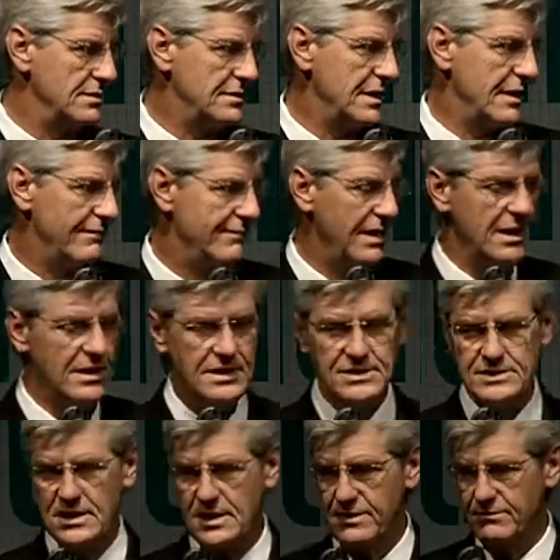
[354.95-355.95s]
take
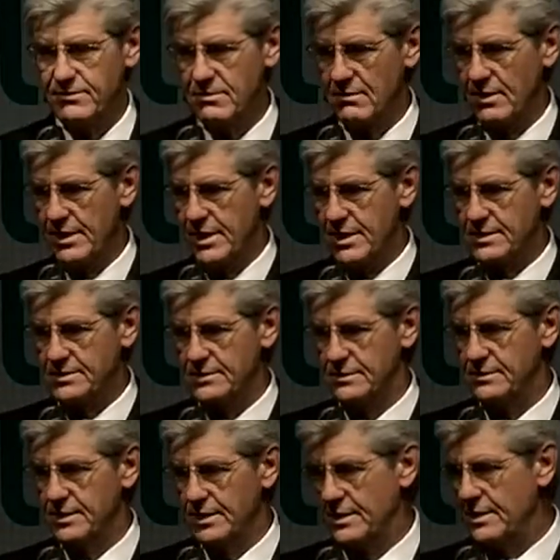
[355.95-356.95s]
veins out of your legs
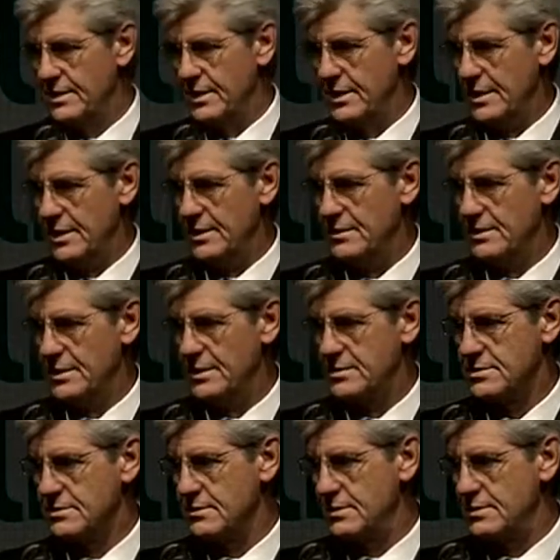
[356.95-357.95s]

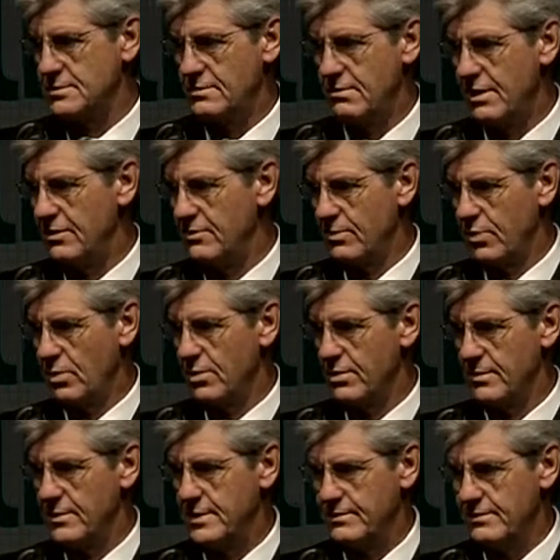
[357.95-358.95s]
and transport
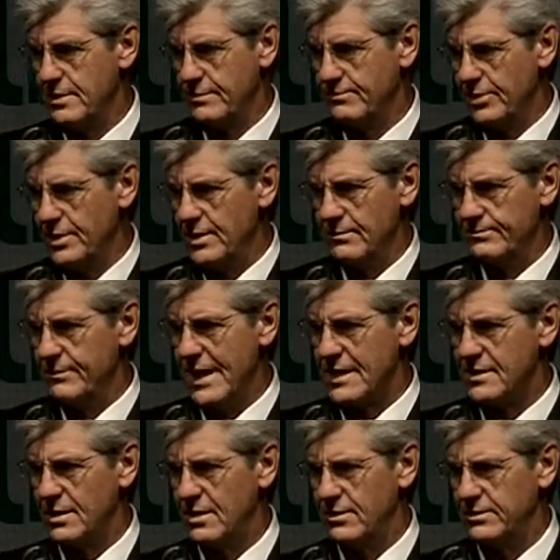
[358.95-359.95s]
them and put it
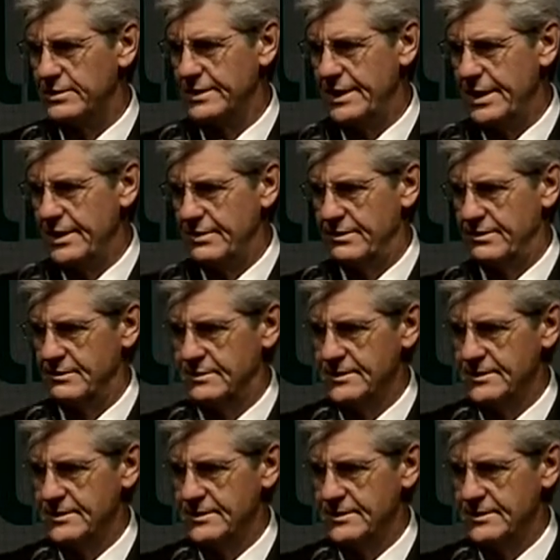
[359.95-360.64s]
back all together.